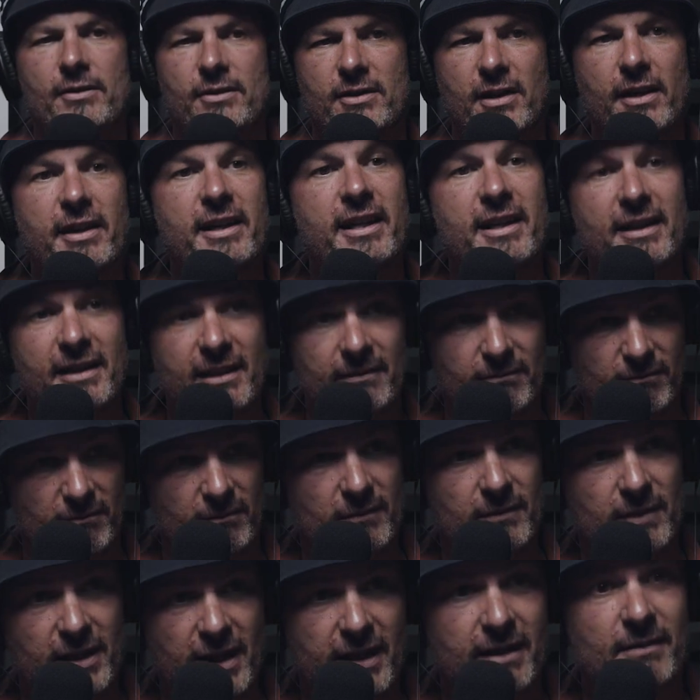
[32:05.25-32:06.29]
So you
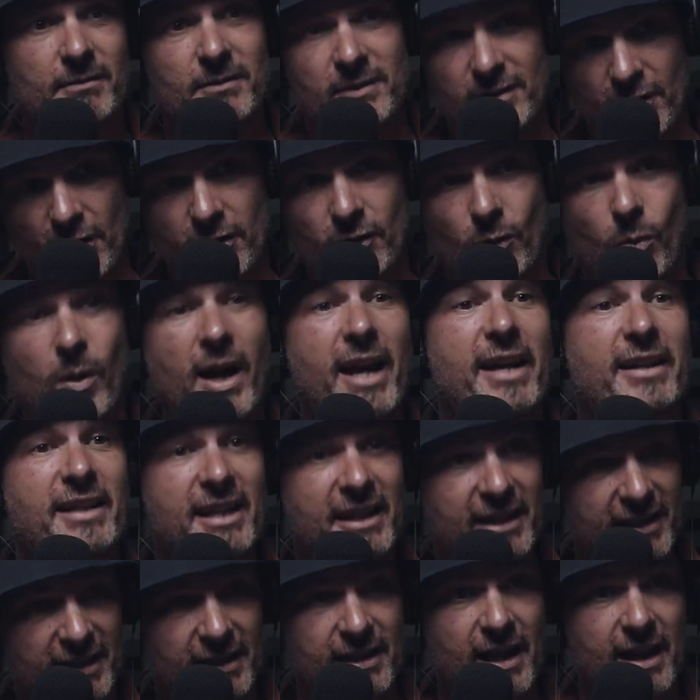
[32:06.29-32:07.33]
can do the weight, then
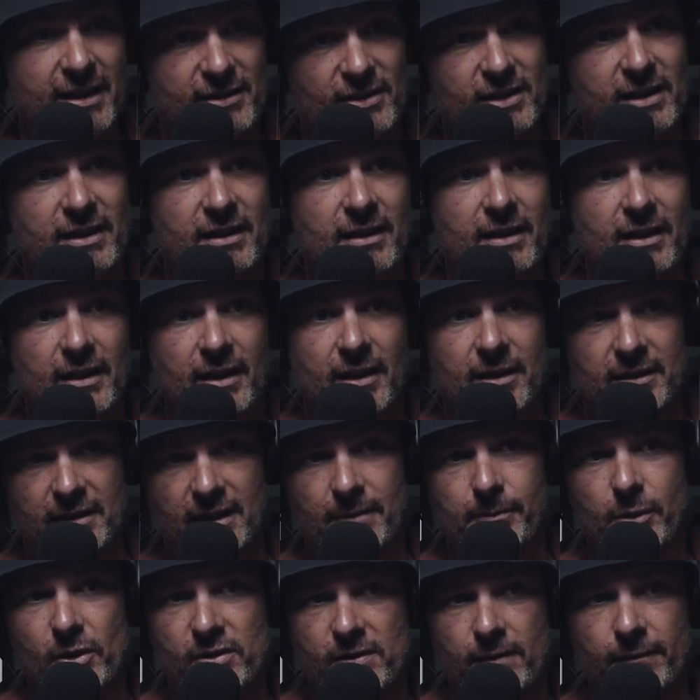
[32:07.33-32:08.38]
you can actually put
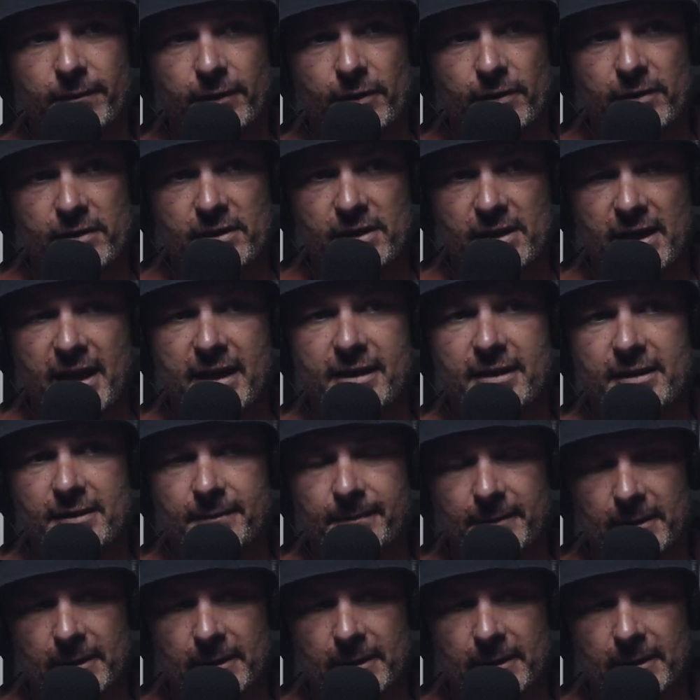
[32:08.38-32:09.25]
some fluids in that in.